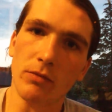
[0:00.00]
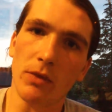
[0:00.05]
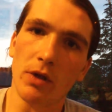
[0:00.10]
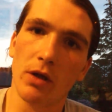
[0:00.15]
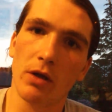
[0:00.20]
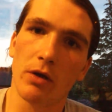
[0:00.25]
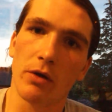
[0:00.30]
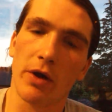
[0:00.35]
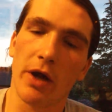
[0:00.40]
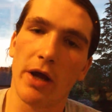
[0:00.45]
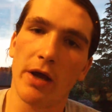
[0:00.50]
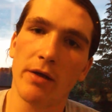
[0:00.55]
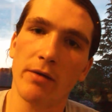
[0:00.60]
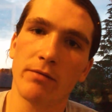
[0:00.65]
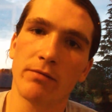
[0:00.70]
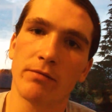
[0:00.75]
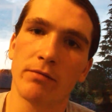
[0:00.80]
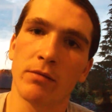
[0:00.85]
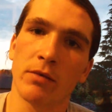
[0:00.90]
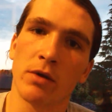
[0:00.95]
Okay,
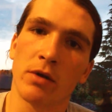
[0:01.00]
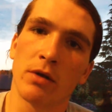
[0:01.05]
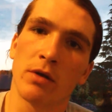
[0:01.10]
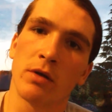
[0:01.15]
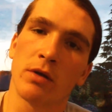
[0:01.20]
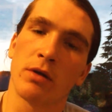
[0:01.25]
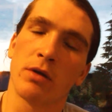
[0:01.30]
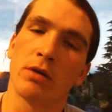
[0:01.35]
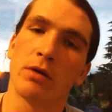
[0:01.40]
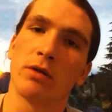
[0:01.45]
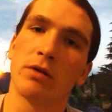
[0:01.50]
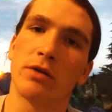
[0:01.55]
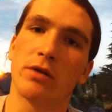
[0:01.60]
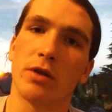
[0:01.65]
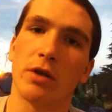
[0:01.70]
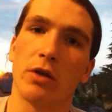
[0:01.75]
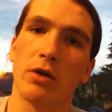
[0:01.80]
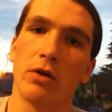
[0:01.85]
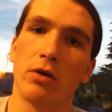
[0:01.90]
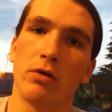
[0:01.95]

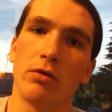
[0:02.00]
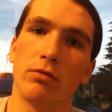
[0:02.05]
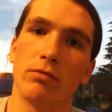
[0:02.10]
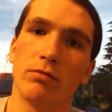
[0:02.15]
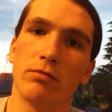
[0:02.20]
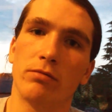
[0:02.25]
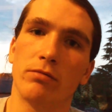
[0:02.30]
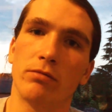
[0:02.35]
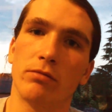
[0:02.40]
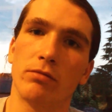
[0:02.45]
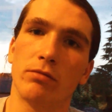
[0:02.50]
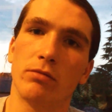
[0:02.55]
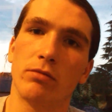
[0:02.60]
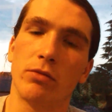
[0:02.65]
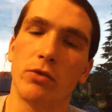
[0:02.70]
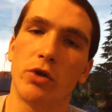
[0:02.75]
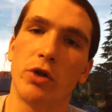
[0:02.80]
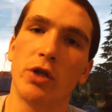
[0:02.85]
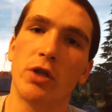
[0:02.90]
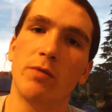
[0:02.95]
so
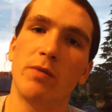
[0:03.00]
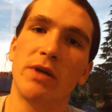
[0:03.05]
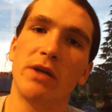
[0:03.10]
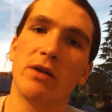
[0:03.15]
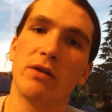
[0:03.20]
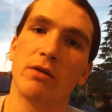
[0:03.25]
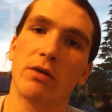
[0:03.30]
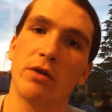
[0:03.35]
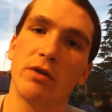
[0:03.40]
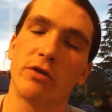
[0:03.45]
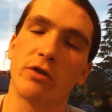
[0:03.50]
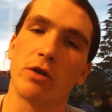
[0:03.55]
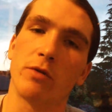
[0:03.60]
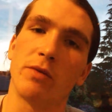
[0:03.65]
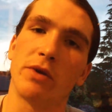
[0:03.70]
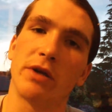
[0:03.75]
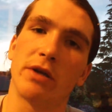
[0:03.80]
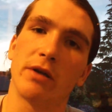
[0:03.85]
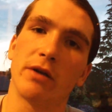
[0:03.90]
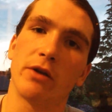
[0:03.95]
you need to be
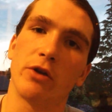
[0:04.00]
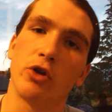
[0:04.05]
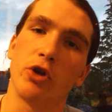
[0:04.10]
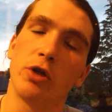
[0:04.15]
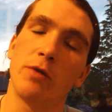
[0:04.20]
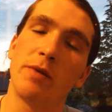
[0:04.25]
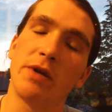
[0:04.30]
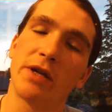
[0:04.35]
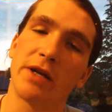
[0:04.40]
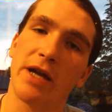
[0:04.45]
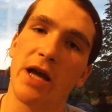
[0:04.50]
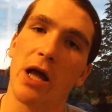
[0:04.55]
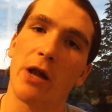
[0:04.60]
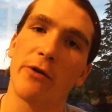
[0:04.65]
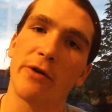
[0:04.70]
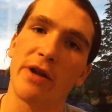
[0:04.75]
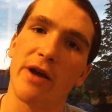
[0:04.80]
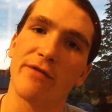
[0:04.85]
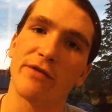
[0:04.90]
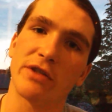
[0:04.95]
in a
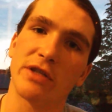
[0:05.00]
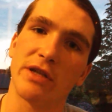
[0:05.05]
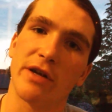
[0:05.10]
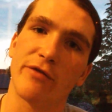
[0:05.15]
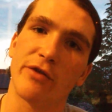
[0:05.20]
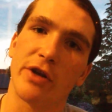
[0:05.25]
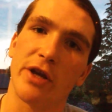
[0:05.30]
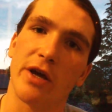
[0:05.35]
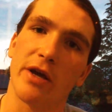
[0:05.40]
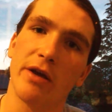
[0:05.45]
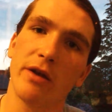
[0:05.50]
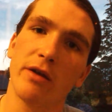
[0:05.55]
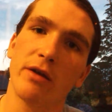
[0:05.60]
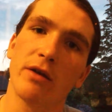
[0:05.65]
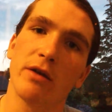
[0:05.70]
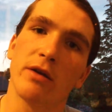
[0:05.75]
calorie deficit every day,